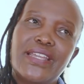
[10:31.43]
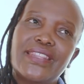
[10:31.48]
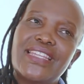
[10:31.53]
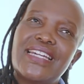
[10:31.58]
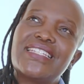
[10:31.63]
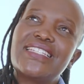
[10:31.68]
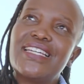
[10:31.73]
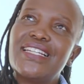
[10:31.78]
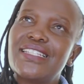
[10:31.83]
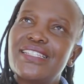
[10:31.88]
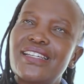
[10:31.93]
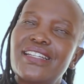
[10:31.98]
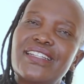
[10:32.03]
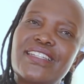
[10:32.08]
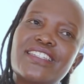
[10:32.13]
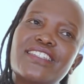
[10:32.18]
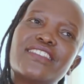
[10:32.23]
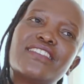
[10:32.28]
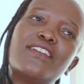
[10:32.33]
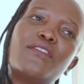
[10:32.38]
That Telltale
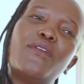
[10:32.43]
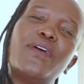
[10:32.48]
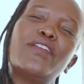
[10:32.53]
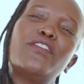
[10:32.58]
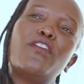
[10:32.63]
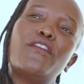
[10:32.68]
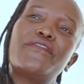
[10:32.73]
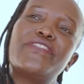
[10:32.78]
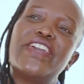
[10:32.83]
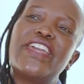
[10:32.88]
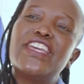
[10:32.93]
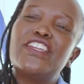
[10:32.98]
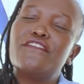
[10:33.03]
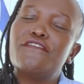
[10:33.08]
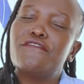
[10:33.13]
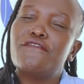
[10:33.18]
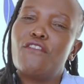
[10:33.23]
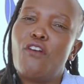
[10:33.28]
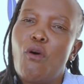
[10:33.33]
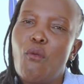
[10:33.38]
is the one of the
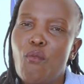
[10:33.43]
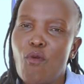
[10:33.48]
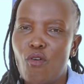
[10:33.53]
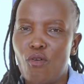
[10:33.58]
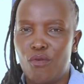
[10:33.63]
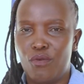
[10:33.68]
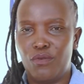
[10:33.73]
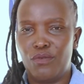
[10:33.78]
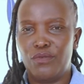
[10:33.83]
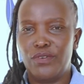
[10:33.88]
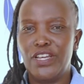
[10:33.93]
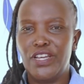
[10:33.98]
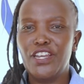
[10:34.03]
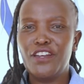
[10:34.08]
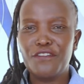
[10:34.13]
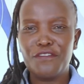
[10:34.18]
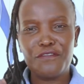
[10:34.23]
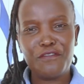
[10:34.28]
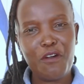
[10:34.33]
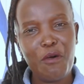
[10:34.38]
informal
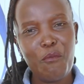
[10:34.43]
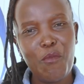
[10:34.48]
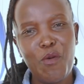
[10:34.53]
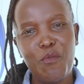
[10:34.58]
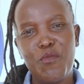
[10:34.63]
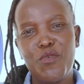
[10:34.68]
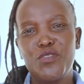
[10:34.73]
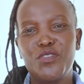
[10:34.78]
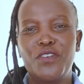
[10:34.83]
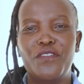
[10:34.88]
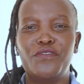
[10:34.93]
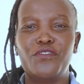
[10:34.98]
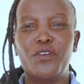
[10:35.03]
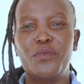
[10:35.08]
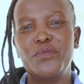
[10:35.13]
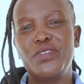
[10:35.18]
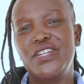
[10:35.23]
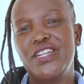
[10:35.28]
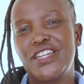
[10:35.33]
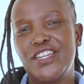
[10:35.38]
mode of
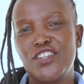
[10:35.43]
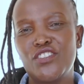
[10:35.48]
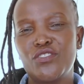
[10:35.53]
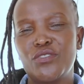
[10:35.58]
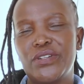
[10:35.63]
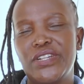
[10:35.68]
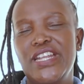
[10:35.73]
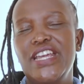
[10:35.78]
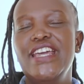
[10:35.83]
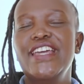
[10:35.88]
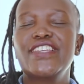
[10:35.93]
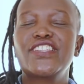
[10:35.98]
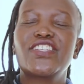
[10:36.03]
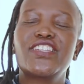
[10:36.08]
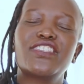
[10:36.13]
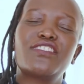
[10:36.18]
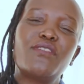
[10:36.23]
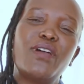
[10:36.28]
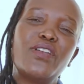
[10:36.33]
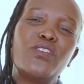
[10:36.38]
communication.
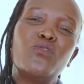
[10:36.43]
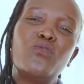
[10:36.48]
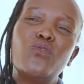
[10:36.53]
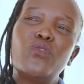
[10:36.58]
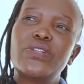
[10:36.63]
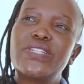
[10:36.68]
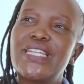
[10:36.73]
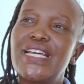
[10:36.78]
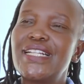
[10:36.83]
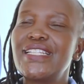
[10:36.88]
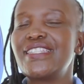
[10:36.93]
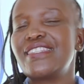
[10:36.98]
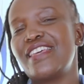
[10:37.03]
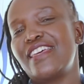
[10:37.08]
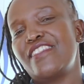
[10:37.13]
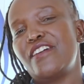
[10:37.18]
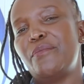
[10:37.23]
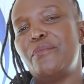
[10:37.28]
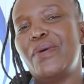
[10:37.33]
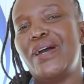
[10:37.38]
She's the one who tells the
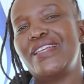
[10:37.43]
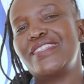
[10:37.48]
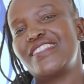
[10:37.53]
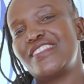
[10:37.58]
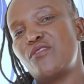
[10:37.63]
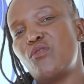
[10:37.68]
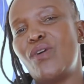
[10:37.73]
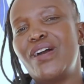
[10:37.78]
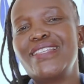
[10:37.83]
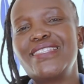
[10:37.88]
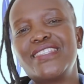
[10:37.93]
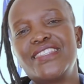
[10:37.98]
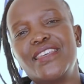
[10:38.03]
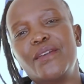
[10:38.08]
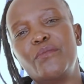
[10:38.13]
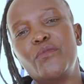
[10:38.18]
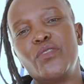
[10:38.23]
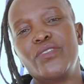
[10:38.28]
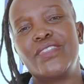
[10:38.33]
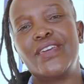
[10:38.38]
other birds, warns
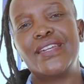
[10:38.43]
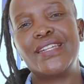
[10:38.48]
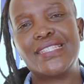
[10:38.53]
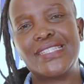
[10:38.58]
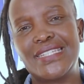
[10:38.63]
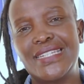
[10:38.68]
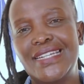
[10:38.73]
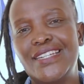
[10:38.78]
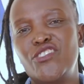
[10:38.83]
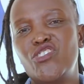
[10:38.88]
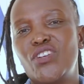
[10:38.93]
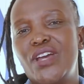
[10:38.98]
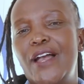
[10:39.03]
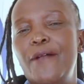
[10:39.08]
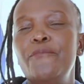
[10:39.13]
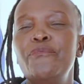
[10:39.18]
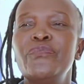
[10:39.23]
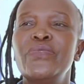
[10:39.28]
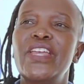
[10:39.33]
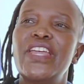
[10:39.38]
them when there is danger.
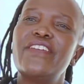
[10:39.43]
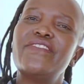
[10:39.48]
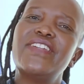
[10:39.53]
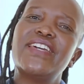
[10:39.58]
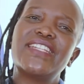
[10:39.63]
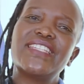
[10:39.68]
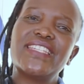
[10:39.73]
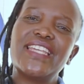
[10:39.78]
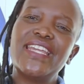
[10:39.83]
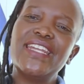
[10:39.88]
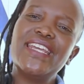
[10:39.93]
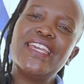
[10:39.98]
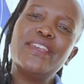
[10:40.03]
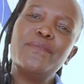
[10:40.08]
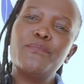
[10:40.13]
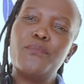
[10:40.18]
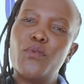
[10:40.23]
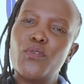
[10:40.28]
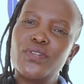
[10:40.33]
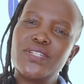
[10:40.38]
If there is any
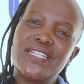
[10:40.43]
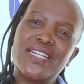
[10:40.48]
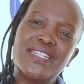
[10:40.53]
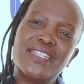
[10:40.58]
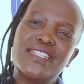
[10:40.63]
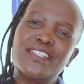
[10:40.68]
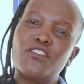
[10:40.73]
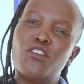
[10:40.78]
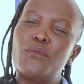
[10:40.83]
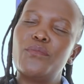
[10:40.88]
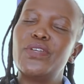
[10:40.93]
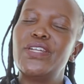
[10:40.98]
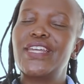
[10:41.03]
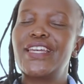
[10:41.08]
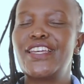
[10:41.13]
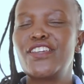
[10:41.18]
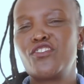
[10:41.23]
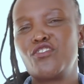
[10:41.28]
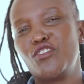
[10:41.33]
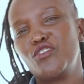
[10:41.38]
important
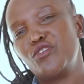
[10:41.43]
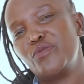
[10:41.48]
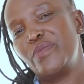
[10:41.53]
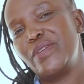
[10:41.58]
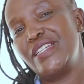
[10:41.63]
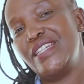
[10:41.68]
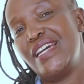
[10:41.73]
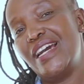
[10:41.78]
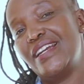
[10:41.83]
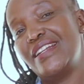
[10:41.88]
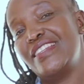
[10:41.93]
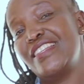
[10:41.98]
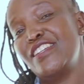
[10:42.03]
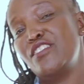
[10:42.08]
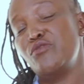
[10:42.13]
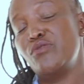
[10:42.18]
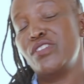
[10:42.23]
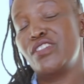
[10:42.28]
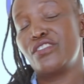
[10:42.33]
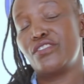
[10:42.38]
communication to be done, they
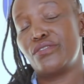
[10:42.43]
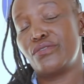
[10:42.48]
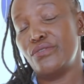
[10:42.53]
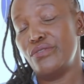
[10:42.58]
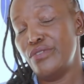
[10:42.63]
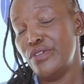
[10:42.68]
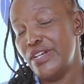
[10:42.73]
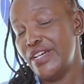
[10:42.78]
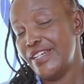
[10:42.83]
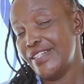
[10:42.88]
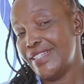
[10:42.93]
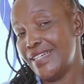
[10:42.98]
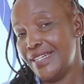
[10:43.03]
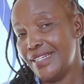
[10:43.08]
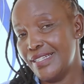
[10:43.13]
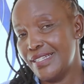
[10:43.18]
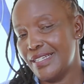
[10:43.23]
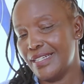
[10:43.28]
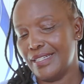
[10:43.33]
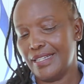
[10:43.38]
do it through
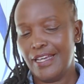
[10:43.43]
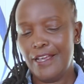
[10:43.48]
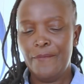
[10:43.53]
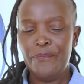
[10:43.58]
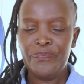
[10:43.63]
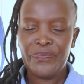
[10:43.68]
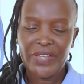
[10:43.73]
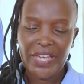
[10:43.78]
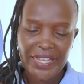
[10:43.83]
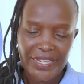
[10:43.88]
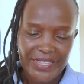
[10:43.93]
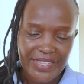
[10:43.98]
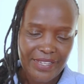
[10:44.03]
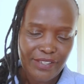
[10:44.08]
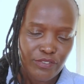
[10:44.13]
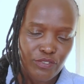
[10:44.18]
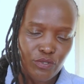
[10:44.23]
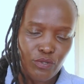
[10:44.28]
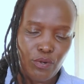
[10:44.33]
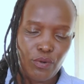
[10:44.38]
Telltale.
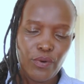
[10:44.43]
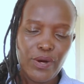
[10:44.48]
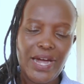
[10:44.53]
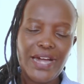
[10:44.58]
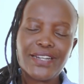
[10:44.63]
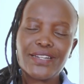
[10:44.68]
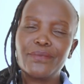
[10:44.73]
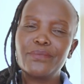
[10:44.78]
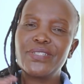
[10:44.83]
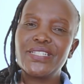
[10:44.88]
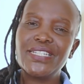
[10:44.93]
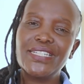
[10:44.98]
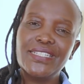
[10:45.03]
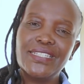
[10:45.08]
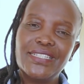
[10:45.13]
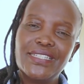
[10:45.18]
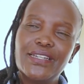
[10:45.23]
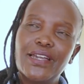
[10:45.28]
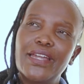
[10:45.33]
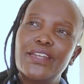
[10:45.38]
And so Aram
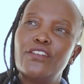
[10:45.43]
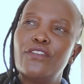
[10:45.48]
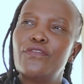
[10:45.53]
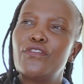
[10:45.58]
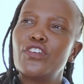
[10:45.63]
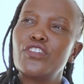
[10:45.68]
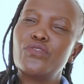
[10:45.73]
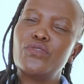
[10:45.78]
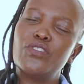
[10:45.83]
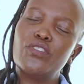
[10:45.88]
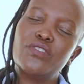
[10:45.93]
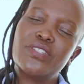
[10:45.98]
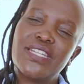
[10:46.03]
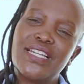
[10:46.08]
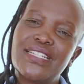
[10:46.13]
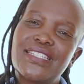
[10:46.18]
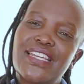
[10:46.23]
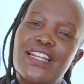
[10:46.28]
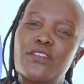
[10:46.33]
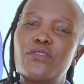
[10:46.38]
TD, and of course, you know,
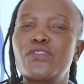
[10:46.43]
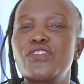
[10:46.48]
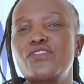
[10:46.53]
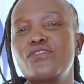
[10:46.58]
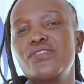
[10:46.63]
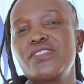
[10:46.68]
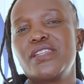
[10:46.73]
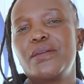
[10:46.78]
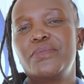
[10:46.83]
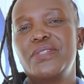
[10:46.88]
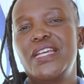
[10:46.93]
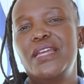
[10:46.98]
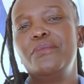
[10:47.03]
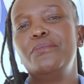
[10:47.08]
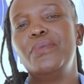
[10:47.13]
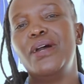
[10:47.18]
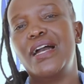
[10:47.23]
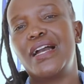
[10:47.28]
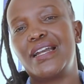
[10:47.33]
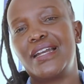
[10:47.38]
Telltale was used some time
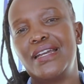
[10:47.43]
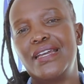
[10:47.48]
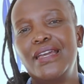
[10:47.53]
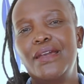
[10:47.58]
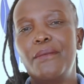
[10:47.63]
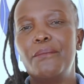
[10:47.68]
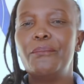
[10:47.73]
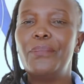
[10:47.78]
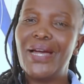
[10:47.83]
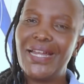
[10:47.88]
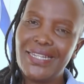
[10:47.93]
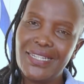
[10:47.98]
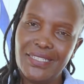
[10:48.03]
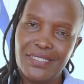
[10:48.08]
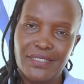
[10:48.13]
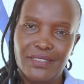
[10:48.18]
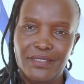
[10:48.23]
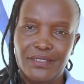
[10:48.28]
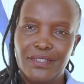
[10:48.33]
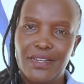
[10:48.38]
back
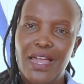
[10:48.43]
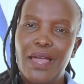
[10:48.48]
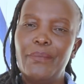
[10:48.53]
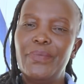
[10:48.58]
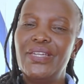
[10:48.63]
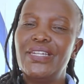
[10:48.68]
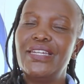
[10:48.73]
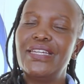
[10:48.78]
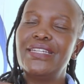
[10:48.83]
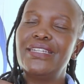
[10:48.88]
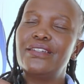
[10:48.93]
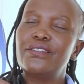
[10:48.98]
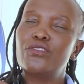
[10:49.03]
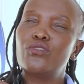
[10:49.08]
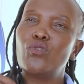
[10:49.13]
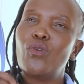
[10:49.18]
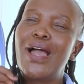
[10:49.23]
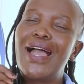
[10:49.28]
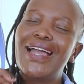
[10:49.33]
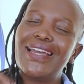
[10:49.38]
badly. I mean,
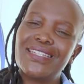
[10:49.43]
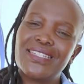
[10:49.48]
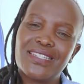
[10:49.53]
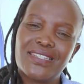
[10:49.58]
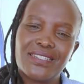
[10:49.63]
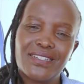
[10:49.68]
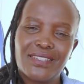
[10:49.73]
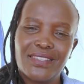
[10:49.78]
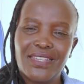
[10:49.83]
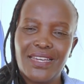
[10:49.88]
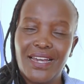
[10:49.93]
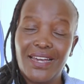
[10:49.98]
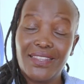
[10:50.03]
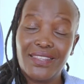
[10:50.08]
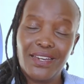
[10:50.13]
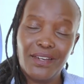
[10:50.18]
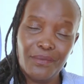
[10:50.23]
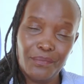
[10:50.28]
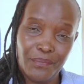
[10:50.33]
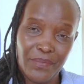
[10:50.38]
to hurt the
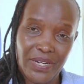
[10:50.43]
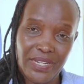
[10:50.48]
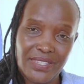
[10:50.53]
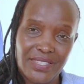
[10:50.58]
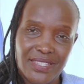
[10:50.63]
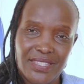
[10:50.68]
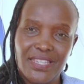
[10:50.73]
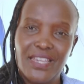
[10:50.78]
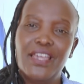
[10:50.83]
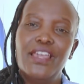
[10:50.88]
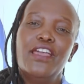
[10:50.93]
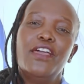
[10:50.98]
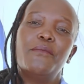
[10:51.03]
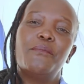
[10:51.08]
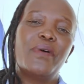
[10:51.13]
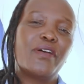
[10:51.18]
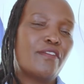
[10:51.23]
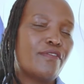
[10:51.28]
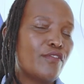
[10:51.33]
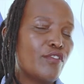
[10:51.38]
other birds.
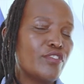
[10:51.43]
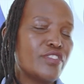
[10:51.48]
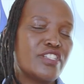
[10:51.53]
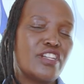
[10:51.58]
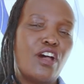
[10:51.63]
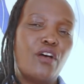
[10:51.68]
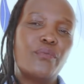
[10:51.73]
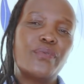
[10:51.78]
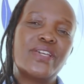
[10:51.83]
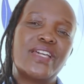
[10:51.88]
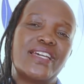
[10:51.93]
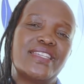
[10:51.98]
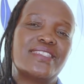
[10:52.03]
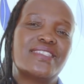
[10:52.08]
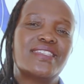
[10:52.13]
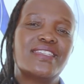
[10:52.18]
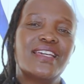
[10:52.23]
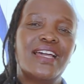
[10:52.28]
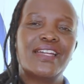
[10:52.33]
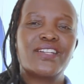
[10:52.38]
But of course, now we can
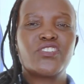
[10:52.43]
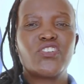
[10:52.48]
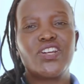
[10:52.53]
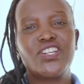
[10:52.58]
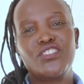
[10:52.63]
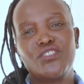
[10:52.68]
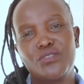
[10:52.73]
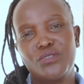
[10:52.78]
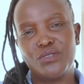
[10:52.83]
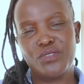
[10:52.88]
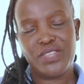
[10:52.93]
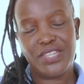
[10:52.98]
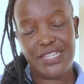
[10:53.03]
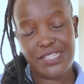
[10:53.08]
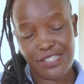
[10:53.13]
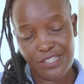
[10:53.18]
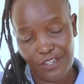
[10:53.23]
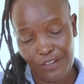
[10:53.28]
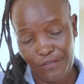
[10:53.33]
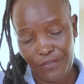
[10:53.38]
see her trying to do
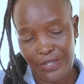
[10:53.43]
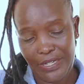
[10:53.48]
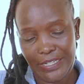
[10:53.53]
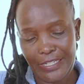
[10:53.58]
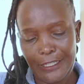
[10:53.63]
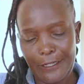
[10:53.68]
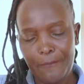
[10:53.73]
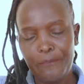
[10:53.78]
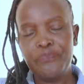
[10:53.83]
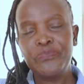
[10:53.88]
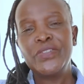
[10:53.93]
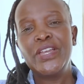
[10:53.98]
things differently.